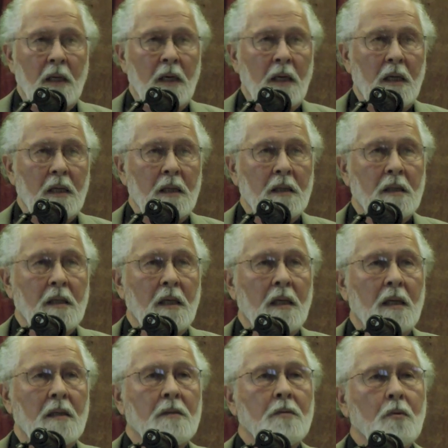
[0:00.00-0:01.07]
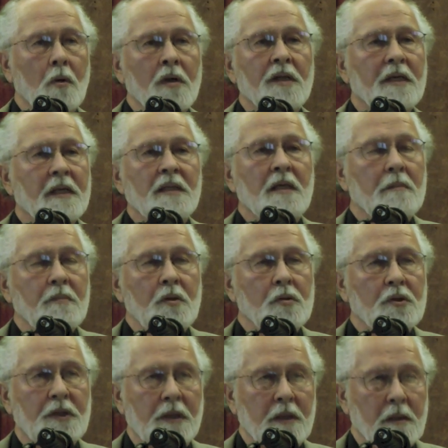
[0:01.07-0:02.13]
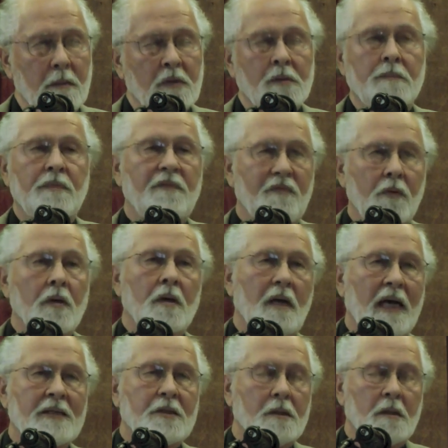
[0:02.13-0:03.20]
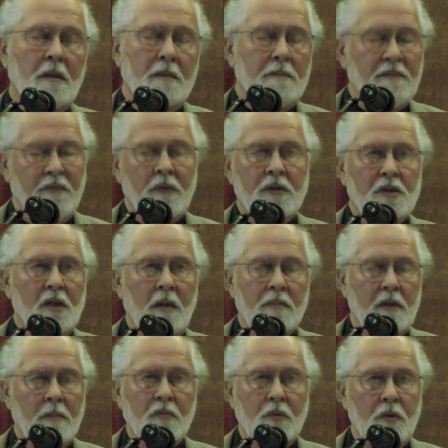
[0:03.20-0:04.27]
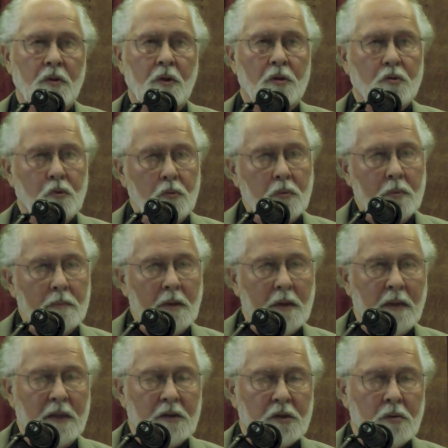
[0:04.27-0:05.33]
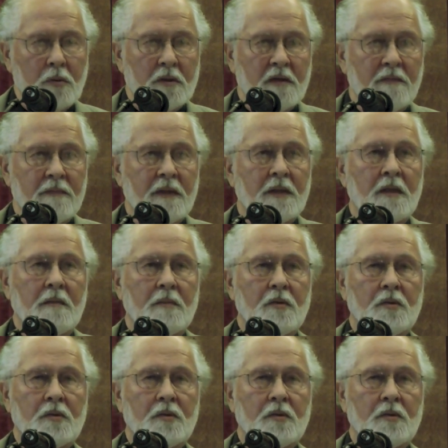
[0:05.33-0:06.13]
The North Indian music, there was before classical, before Islam came into India, two great schools of Indian